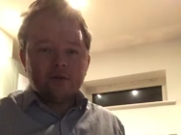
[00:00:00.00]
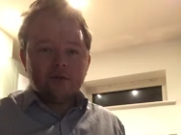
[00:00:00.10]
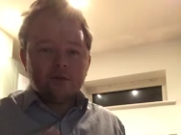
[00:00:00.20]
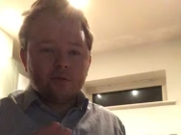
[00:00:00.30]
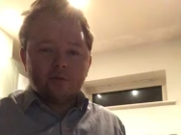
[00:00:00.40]

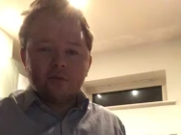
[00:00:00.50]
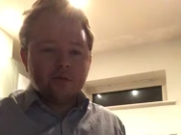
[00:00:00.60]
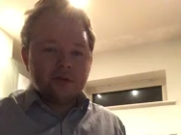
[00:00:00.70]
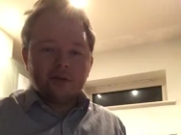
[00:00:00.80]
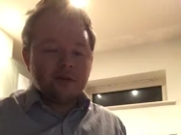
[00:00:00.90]
the
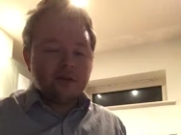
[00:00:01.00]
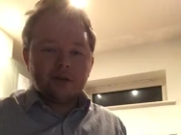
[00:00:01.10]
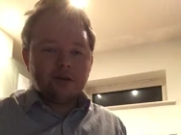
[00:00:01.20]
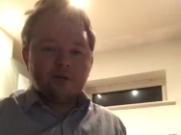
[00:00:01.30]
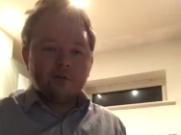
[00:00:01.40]
woman
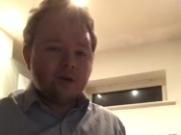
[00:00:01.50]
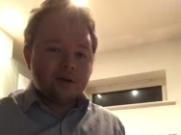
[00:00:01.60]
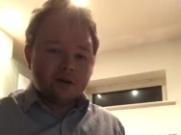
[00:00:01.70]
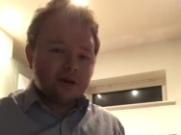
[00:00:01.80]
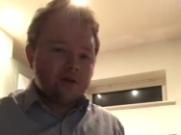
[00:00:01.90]
that you
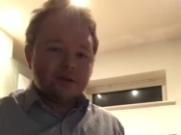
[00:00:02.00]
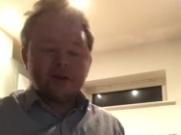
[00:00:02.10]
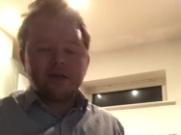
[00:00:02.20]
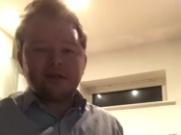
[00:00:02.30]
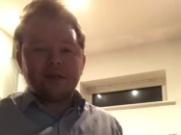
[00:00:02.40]
wanna go
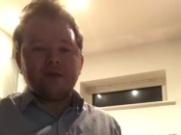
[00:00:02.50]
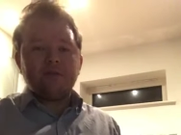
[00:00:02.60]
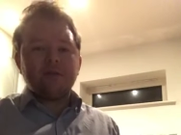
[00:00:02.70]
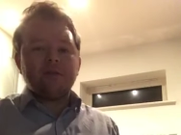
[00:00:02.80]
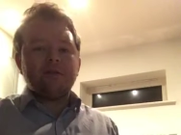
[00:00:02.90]
on a date
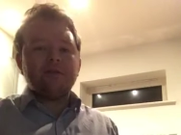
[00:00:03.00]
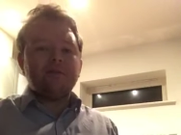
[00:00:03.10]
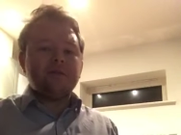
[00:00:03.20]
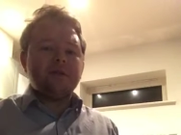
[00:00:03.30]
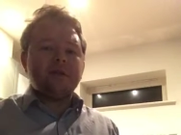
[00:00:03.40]
with, you
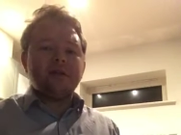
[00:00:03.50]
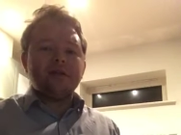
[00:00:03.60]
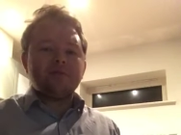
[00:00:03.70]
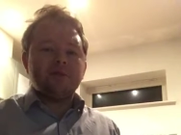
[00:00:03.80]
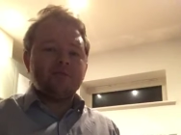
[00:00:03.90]
feel
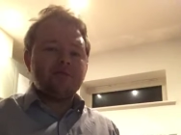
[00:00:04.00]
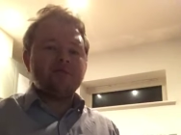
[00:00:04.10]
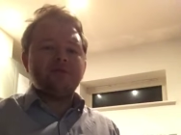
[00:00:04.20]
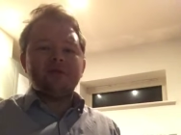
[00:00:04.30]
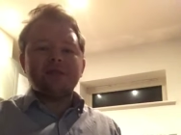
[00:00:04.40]
like maybe
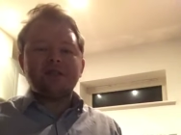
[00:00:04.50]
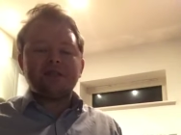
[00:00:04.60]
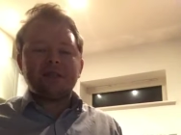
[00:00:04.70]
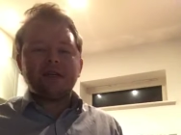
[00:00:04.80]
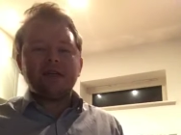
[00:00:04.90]
you wanna
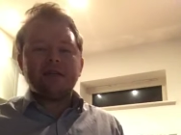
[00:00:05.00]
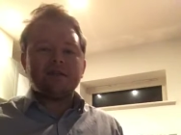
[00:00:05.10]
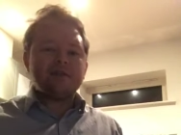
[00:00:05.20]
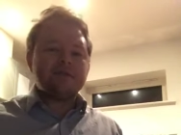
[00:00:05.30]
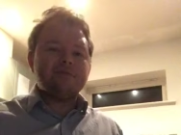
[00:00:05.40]
start
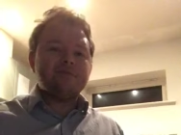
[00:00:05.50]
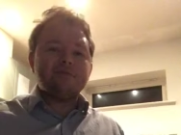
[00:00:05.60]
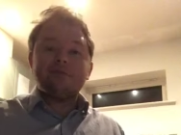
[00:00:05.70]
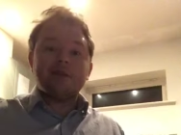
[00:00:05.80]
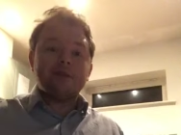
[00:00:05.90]
like some
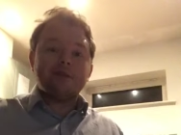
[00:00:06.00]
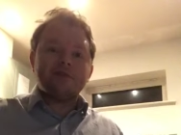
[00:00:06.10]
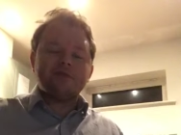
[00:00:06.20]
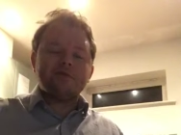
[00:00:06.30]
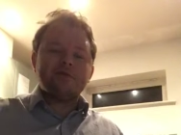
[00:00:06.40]

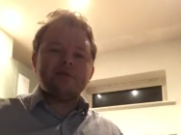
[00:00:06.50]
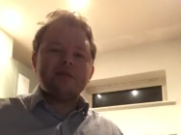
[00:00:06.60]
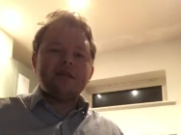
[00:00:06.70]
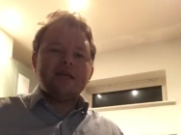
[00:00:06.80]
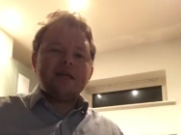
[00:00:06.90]
relationship with,
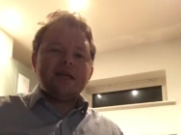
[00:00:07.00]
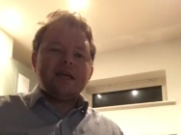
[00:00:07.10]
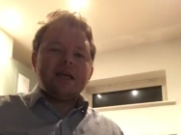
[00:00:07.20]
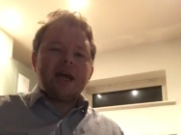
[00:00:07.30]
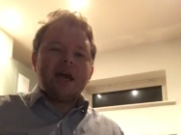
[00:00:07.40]

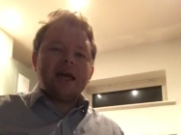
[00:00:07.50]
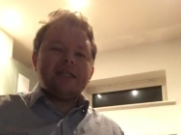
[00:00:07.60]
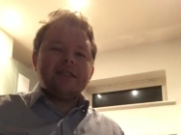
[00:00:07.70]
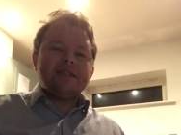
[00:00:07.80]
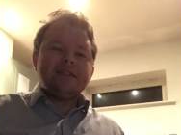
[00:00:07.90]

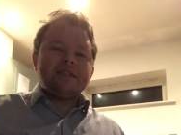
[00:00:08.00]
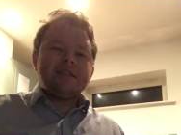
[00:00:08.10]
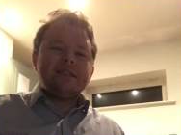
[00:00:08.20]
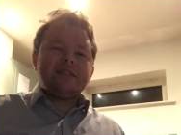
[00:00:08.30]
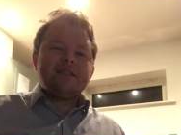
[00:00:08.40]
and
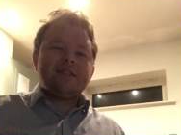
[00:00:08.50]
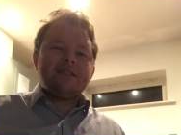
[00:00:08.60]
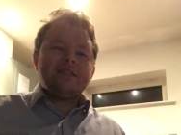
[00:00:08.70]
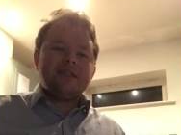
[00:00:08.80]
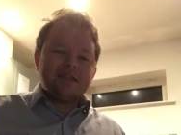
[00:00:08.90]

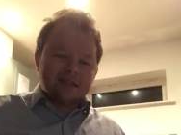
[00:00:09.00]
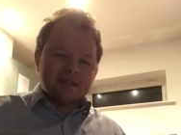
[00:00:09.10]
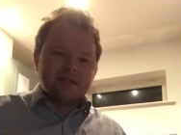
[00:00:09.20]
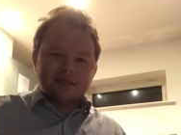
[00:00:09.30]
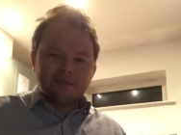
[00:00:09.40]
she
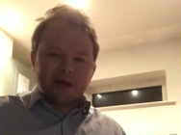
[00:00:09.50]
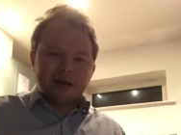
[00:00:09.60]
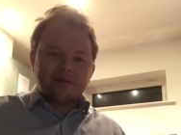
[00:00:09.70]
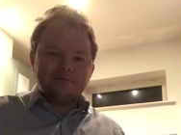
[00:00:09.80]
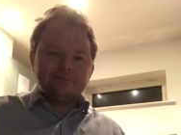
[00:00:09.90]
doesn't text back